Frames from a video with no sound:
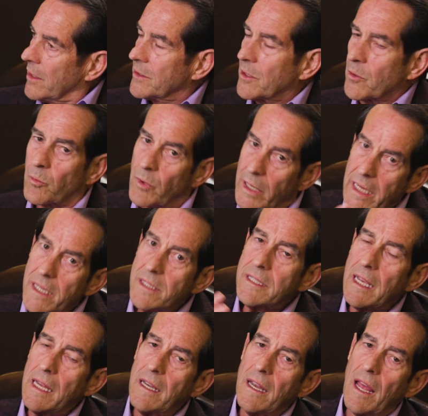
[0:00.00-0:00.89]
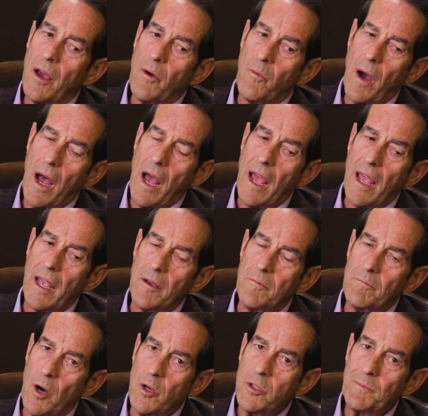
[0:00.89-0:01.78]
the reason
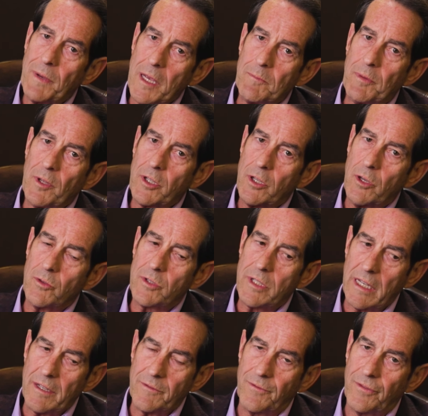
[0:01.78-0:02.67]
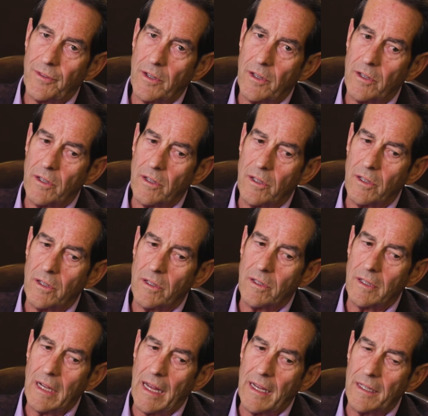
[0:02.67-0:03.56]
why most people use it
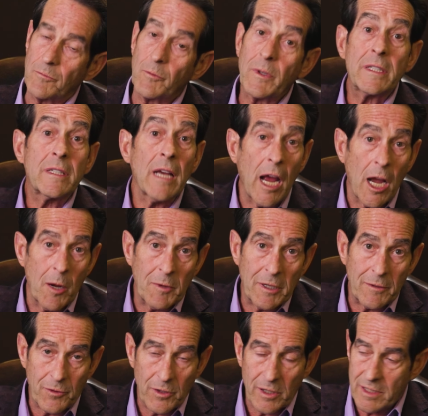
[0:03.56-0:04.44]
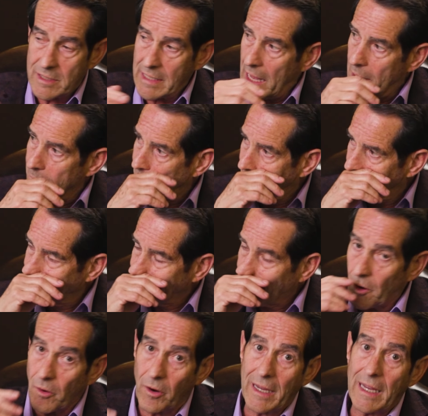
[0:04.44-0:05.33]
for uh, retirement, for
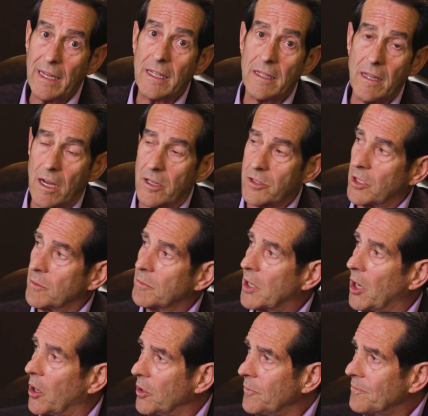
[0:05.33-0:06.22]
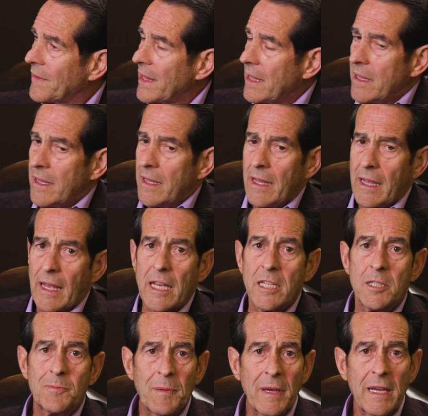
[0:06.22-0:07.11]
example, or any long-term goal,
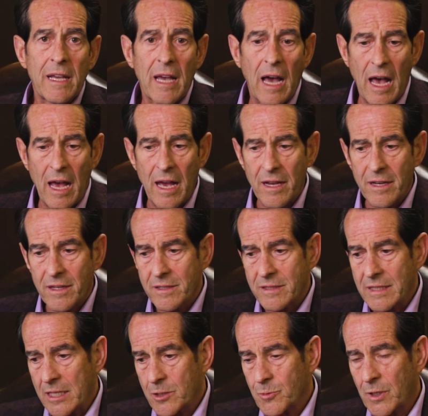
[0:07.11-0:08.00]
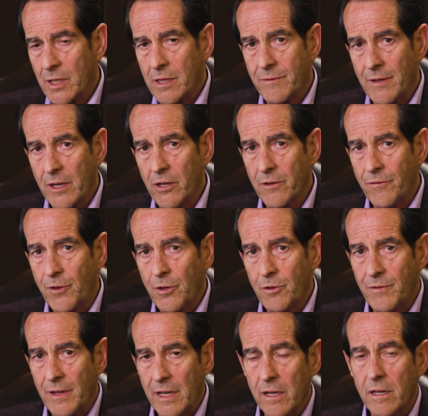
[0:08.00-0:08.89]
is because it's one of the very
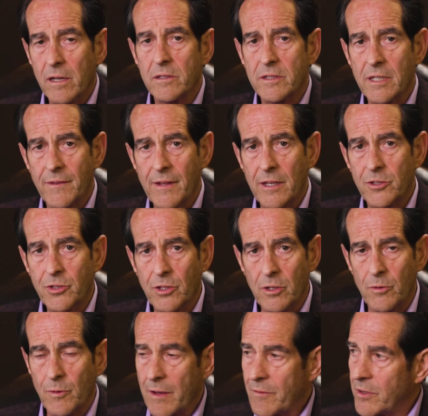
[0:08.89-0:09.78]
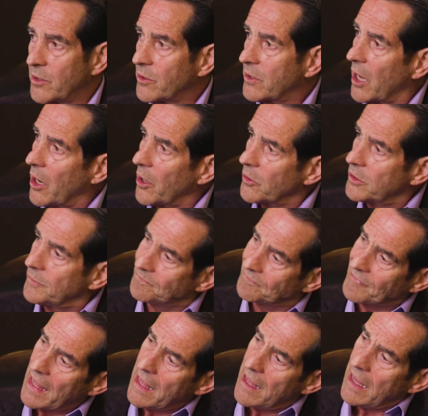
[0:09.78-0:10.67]
few vehicles in the Internal Revenue
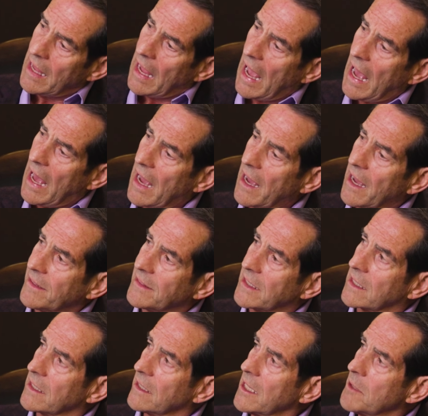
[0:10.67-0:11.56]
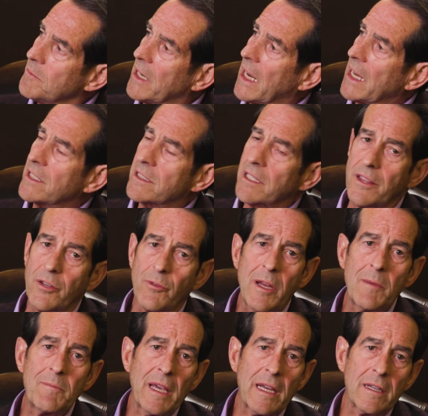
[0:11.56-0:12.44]
Code uh, that eliminates the
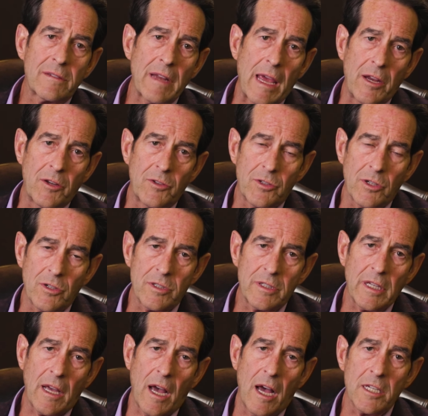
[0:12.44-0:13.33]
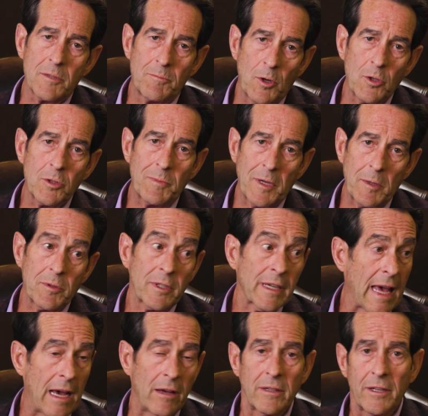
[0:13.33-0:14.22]
three big dangers that cause most
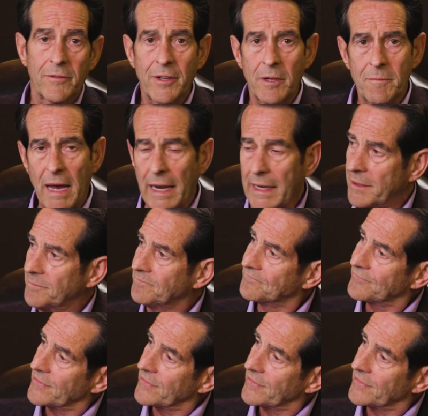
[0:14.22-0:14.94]
people to outlive their money: